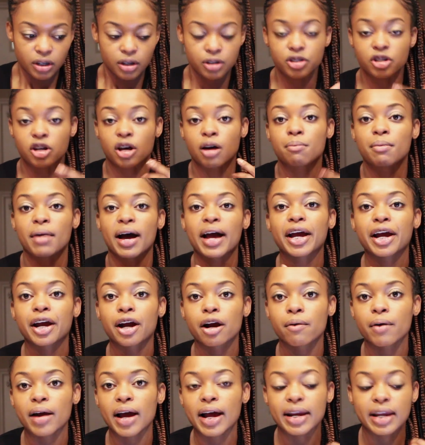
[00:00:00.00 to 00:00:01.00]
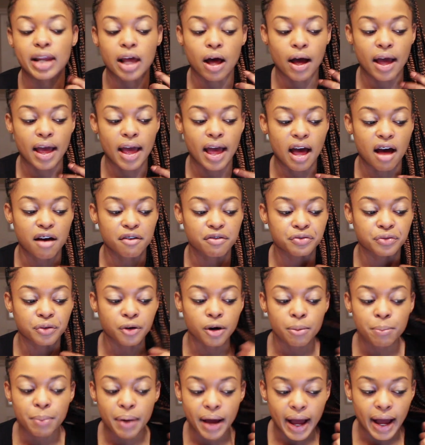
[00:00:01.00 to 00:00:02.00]
So in my hair right now, I have
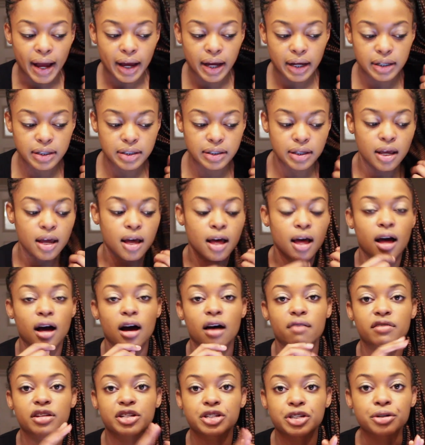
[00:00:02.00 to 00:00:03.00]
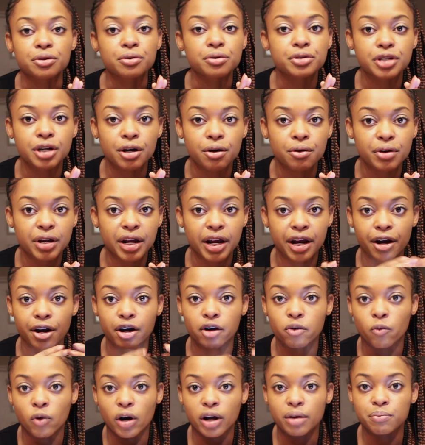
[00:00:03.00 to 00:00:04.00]
4 packs of the 2-tone
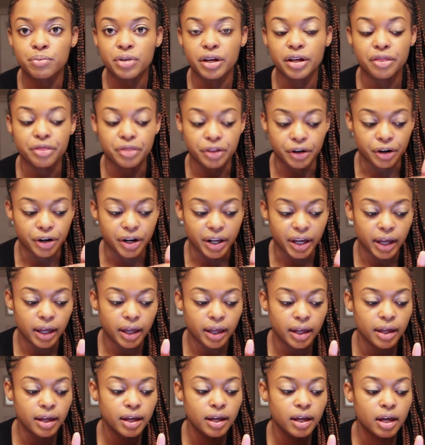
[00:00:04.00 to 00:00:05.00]
hair and 1B30.